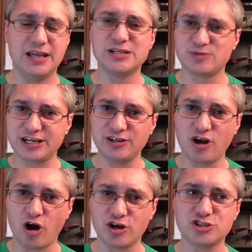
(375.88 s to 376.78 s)
it's
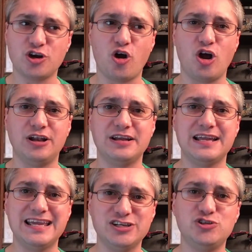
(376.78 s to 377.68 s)
particularly harsh on
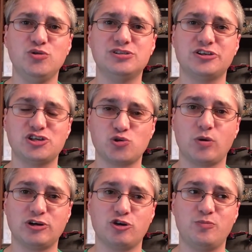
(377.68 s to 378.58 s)
issues that the
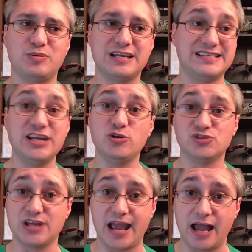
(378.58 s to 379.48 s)
story group
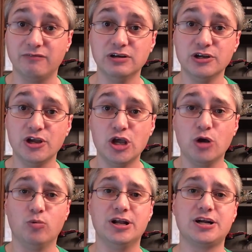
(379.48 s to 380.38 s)
continues to have
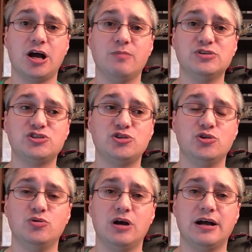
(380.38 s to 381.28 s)
when it comes
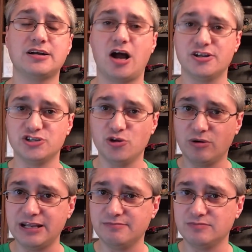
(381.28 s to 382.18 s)
to
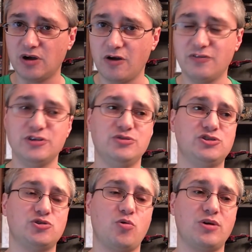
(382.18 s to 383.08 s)
continuity of the new
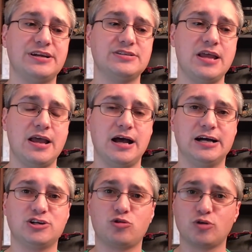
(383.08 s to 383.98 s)
stories,
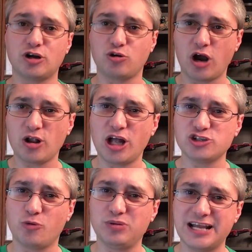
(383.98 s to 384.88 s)

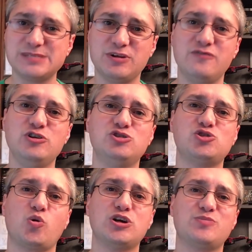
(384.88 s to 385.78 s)
chronological placement of new
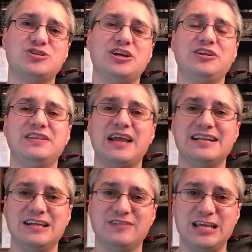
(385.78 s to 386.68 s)
stories, particularly in the
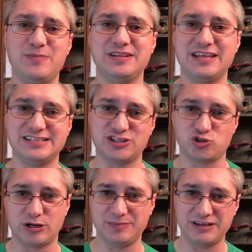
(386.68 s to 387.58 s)
idea of keeping things
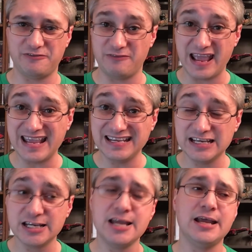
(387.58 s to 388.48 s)
extremely vague.